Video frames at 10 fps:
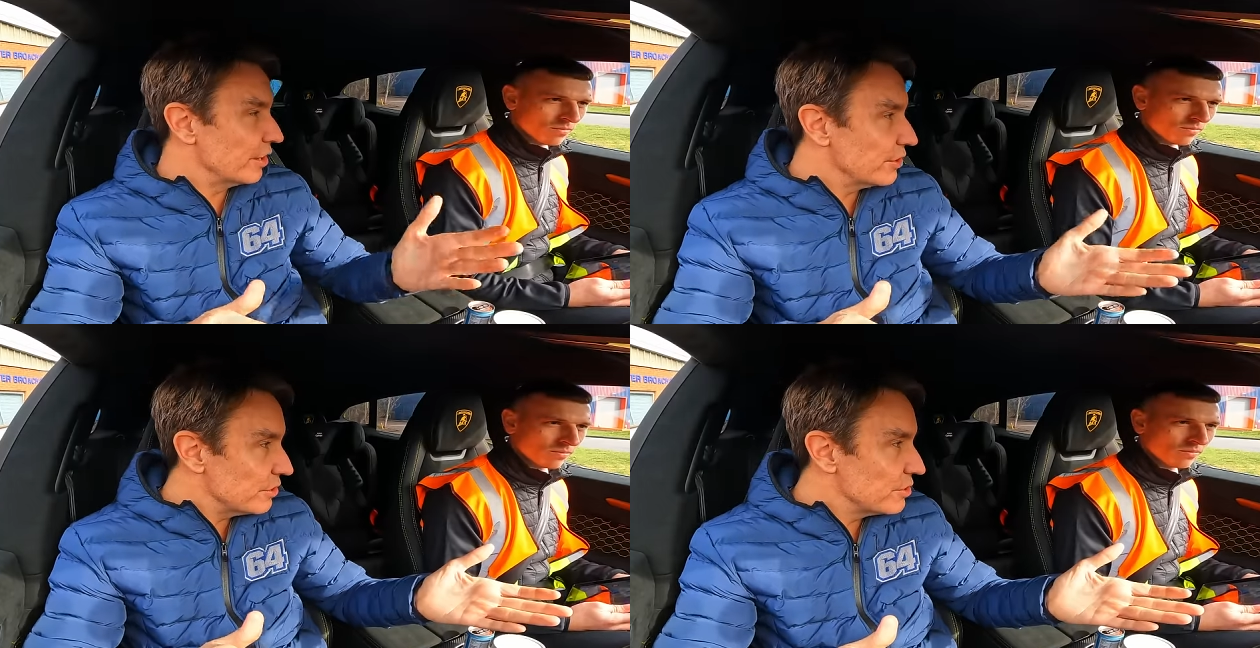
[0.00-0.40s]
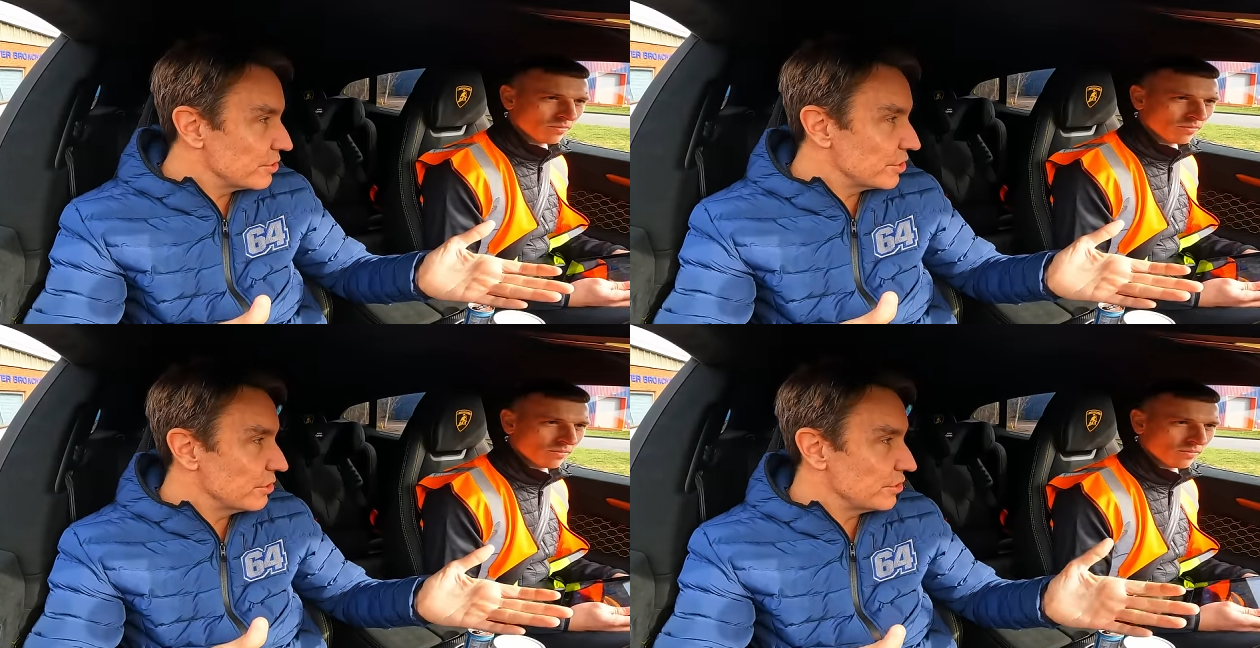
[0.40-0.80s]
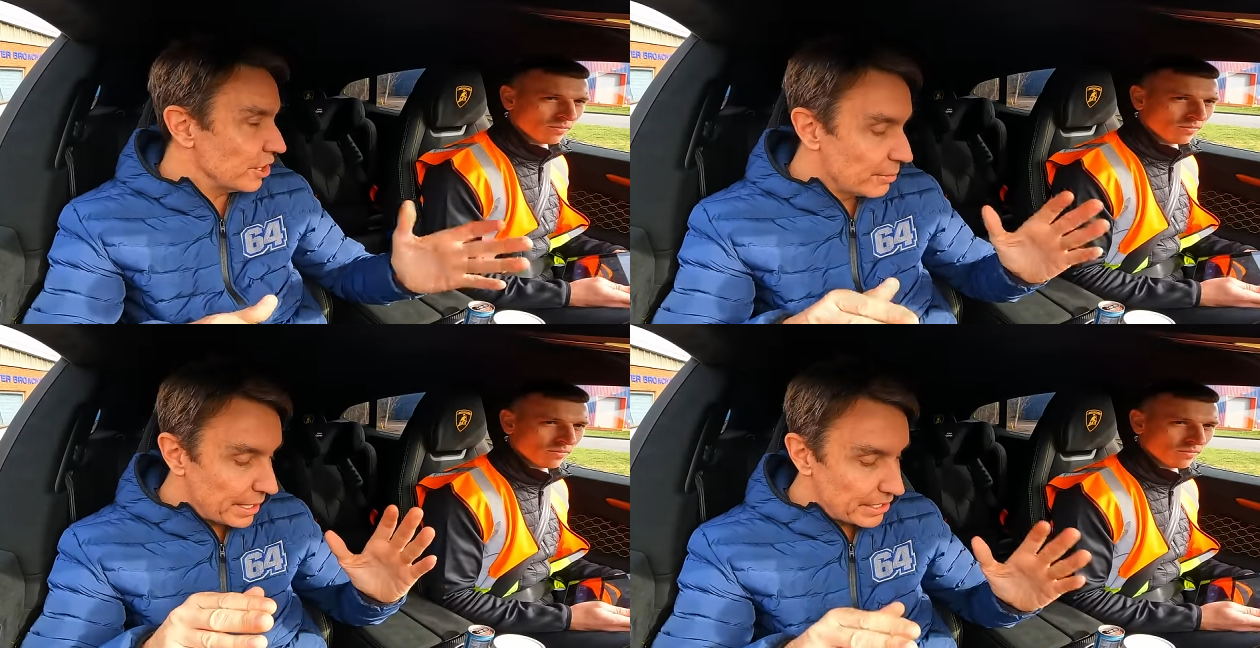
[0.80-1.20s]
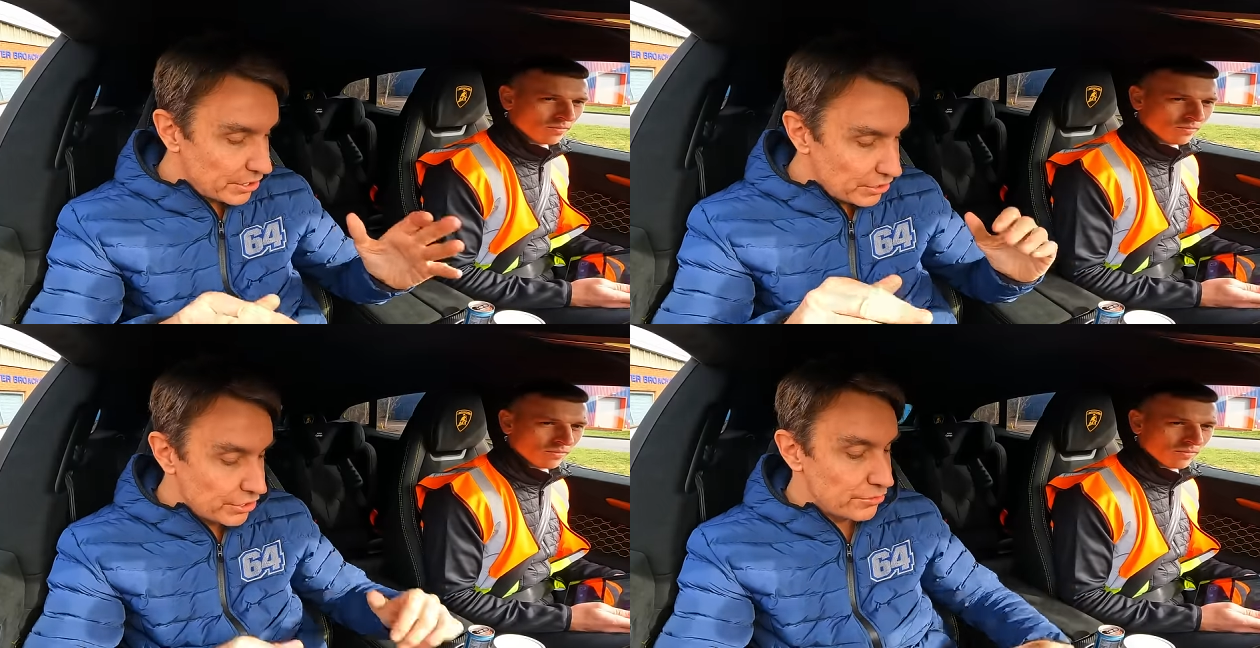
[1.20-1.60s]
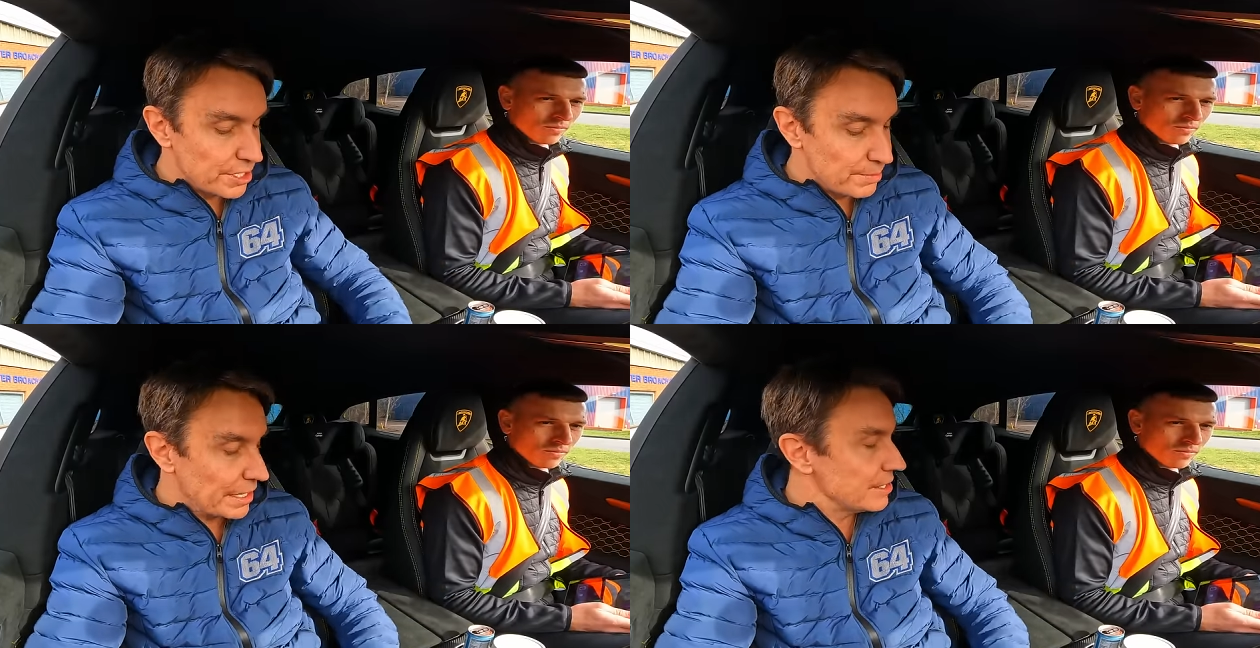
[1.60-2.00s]
Speaker 1: you do such a good job, they should just
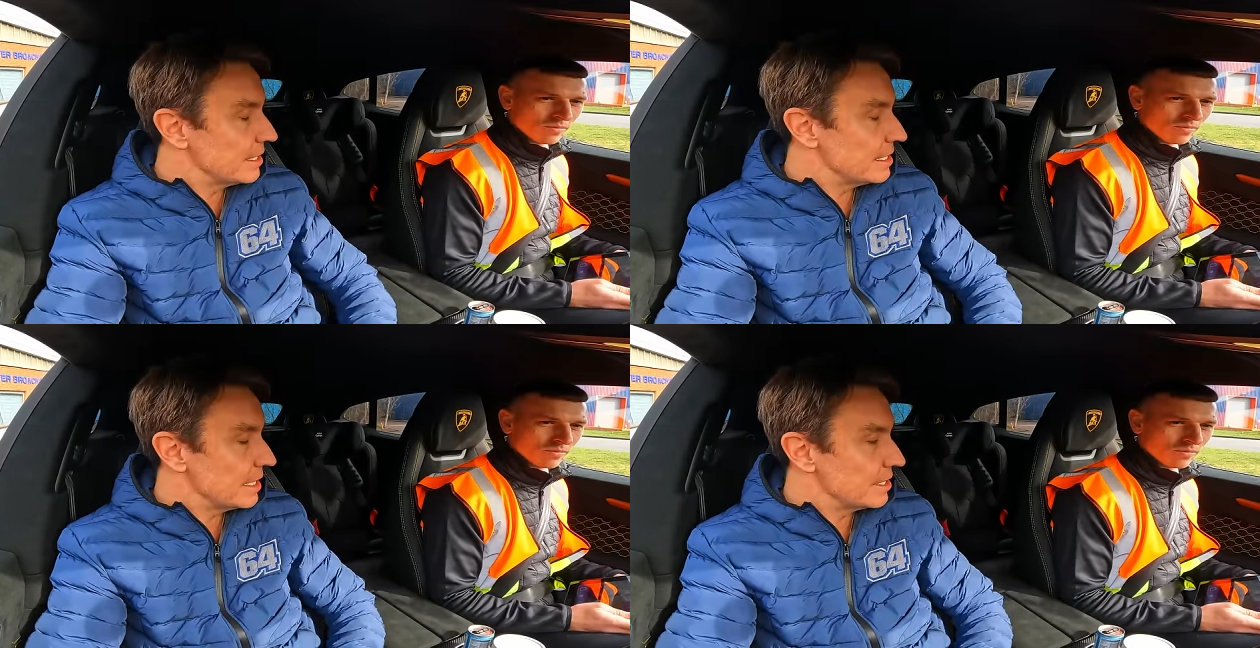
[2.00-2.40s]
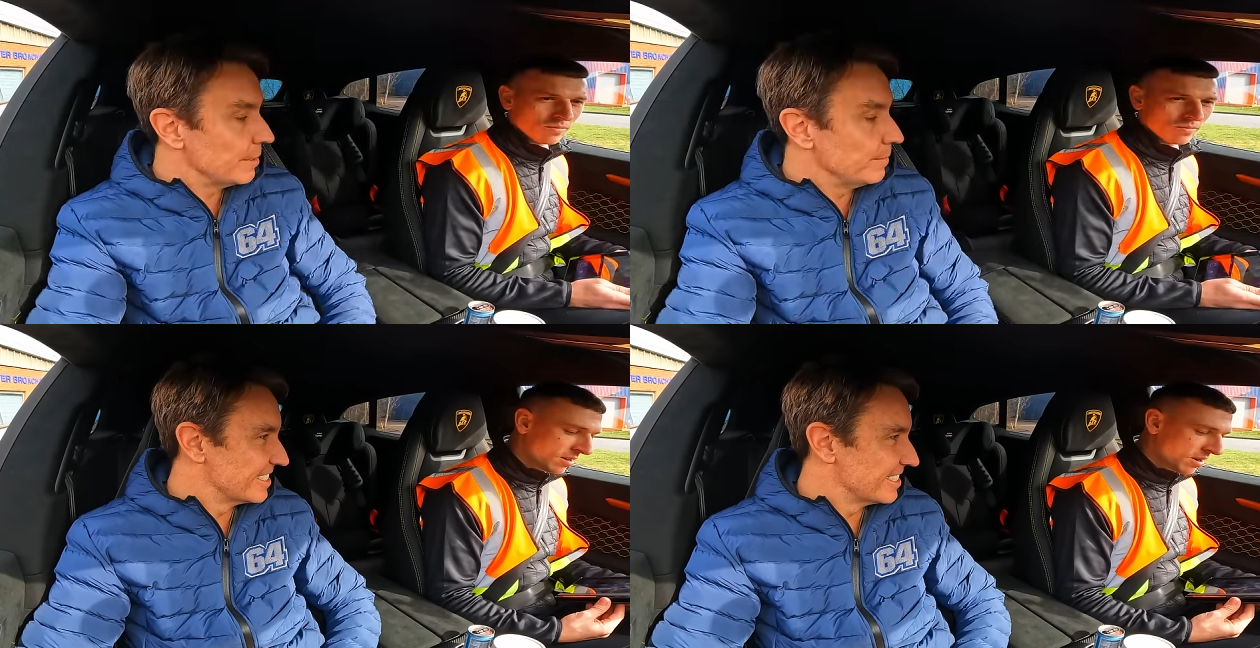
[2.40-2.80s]
respect your decision.